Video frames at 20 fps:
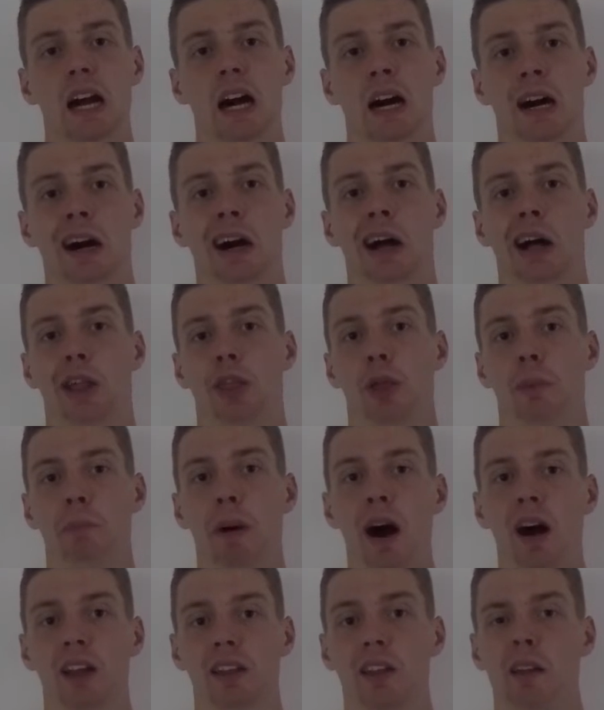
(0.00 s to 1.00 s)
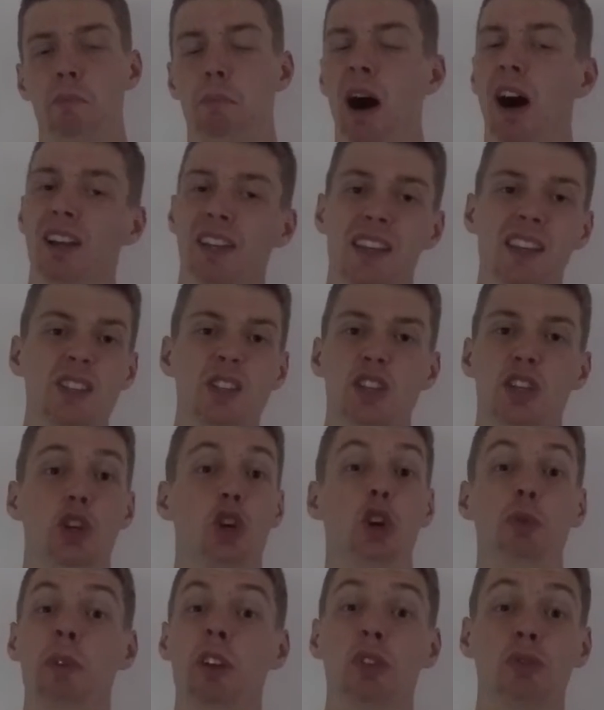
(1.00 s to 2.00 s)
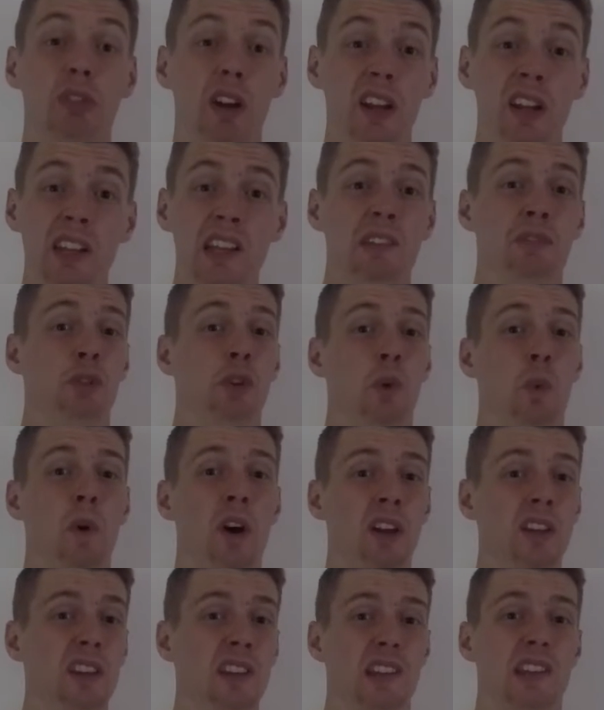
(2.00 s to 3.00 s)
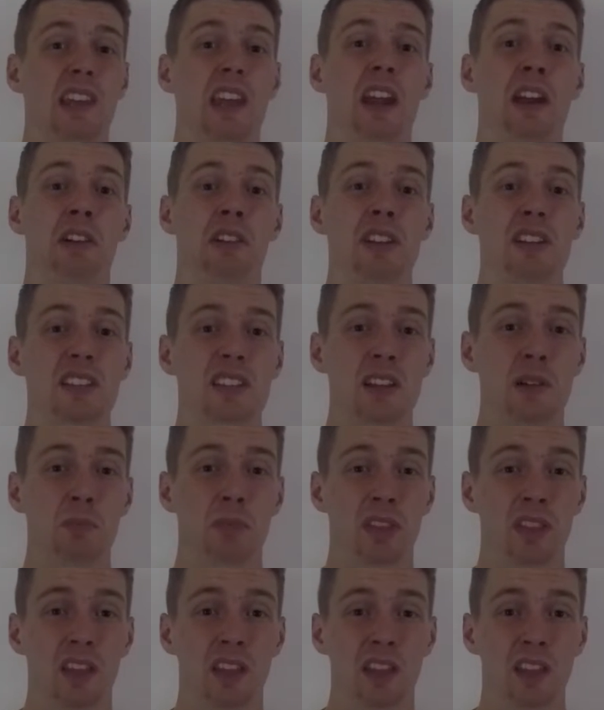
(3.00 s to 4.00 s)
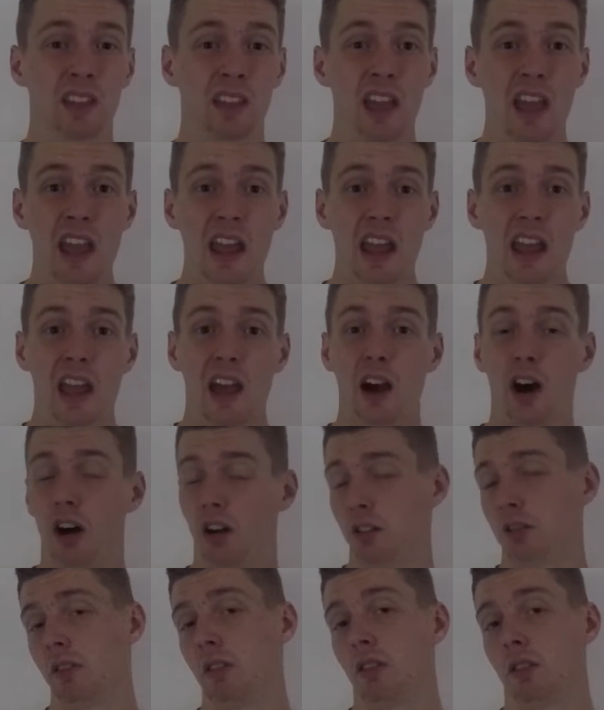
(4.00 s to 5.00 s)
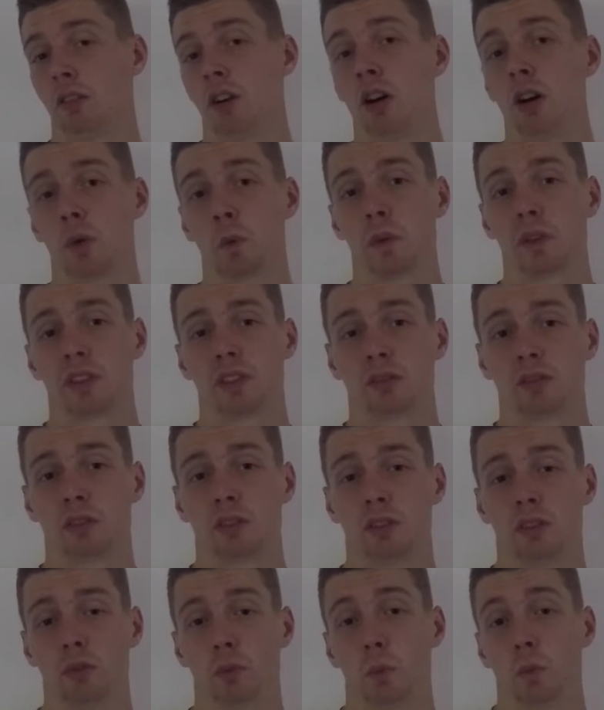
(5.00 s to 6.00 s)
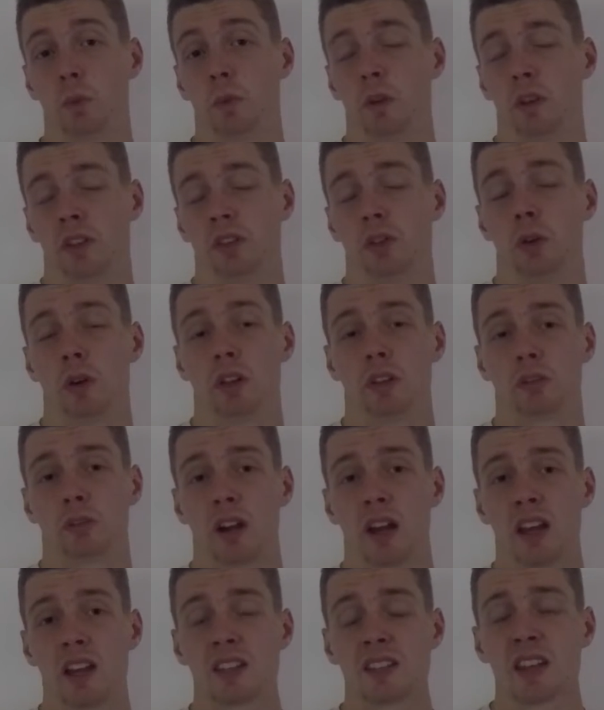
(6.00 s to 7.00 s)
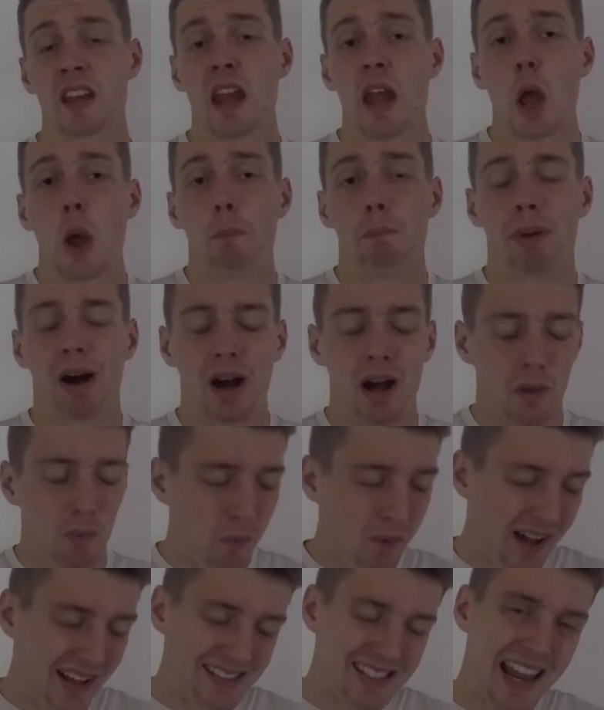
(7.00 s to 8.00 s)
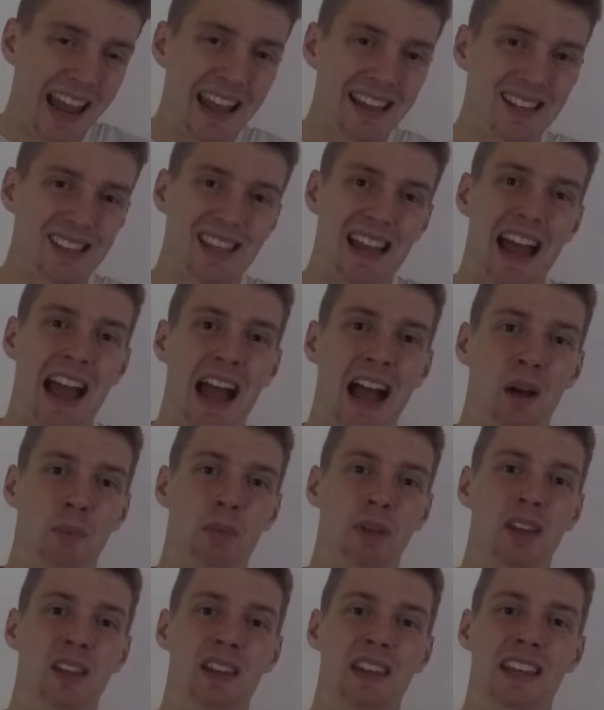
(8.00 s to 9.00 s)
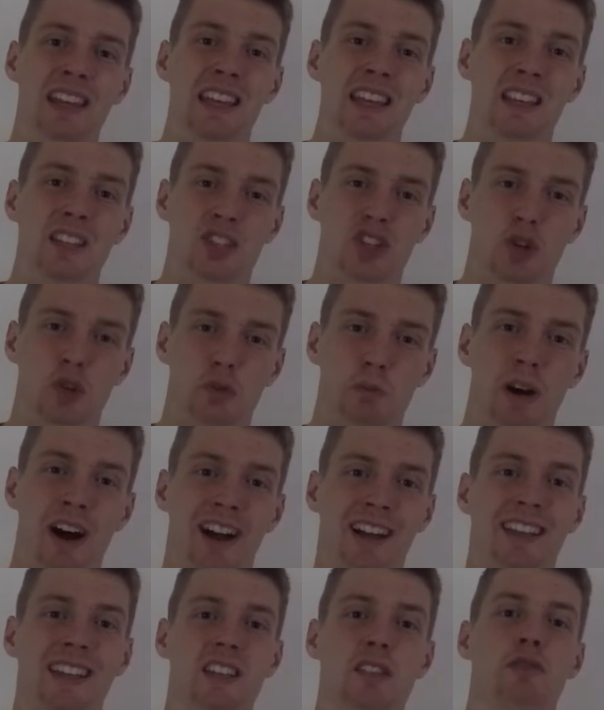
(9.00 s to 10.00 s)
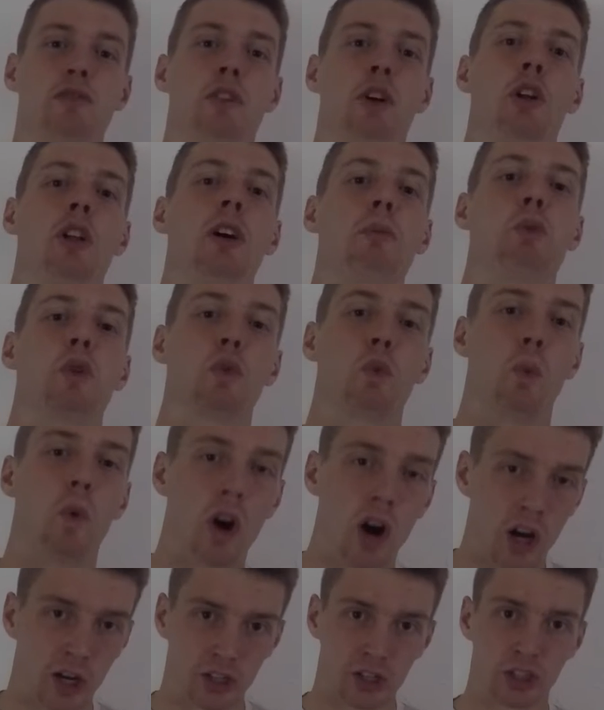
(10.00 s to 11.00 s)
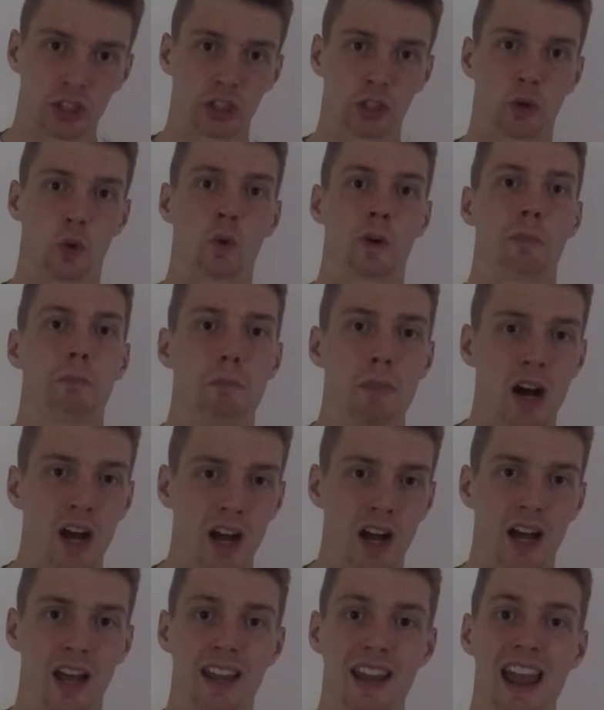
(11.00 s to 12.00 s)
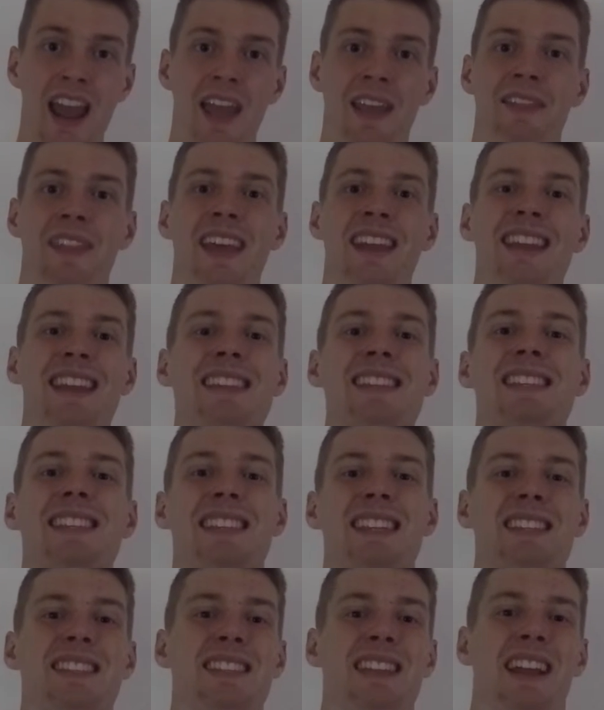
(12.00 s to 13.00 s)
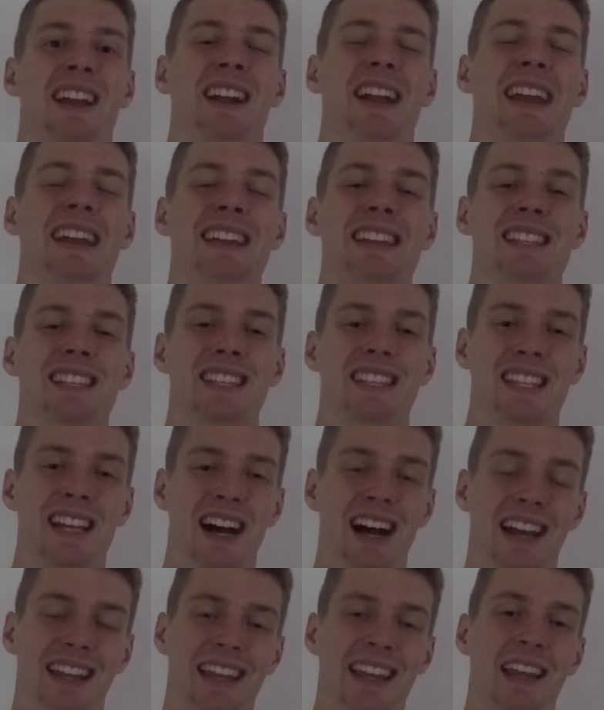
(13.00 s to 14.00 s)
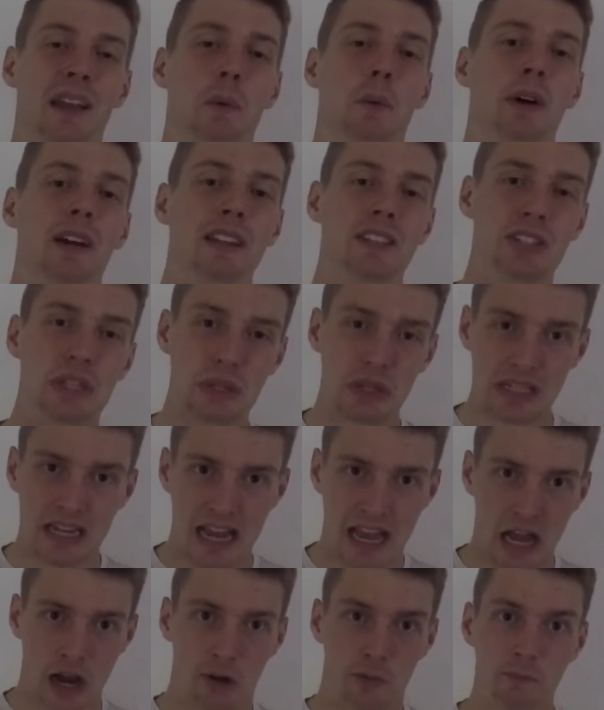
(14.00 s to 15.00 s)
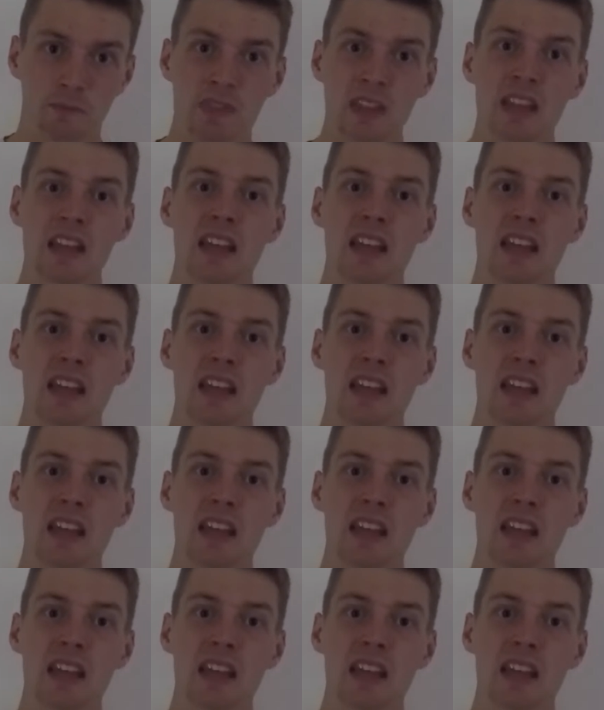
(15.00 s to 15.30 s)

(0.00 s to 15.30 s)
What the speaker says: The pockets could be great if you're wanting to carry something along with you on the race, but what tends to happen is those pockets fill up with water or mud, and then it sits there and gets stuck and it weighs you down,